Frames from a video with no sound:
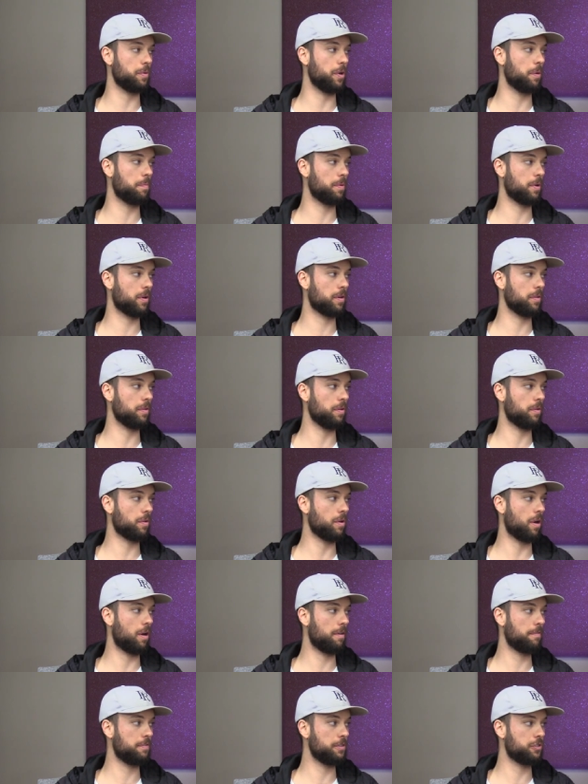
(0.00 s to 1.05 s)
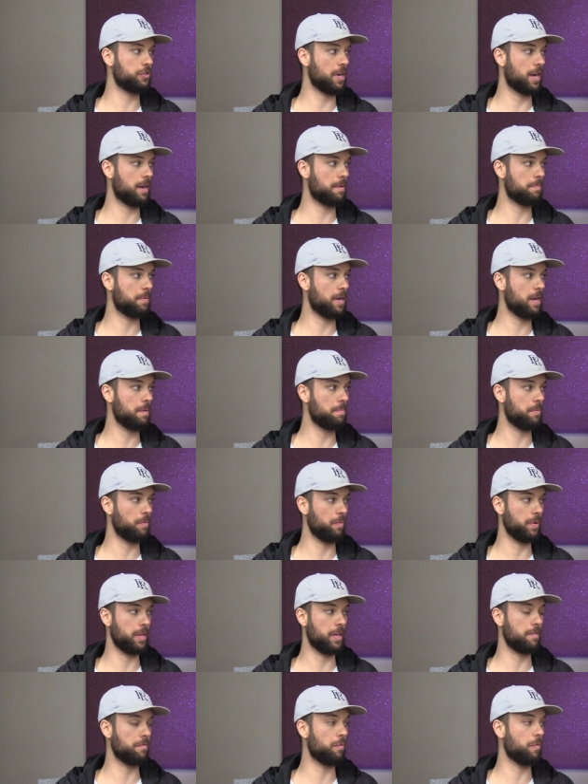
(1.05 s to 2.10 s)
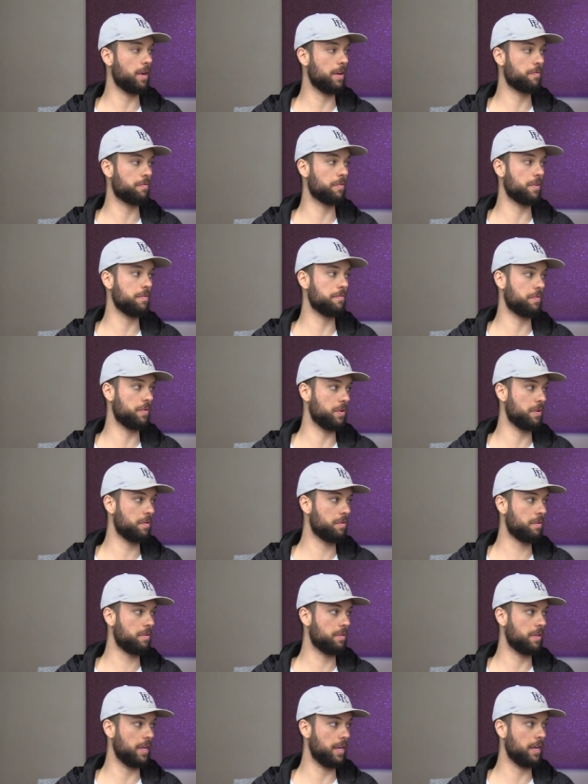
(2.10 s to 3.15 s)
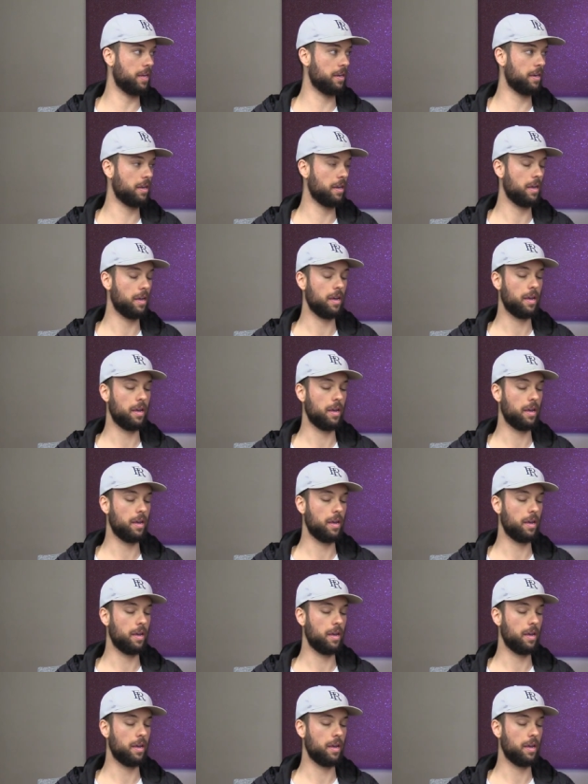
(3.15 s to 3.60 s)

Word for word: We open our little coffee shop up, and we give away free food then.